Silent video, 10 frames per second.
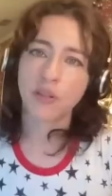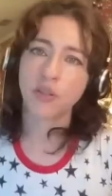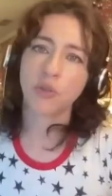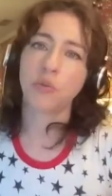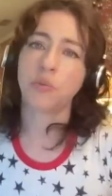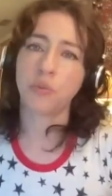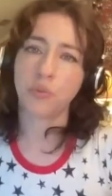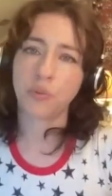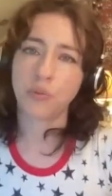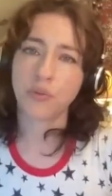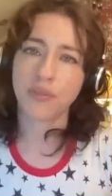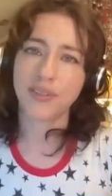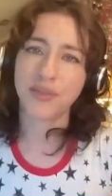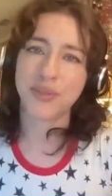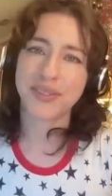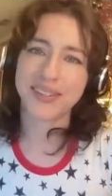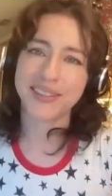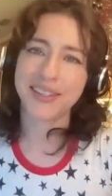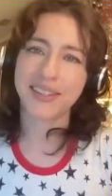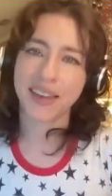to to see these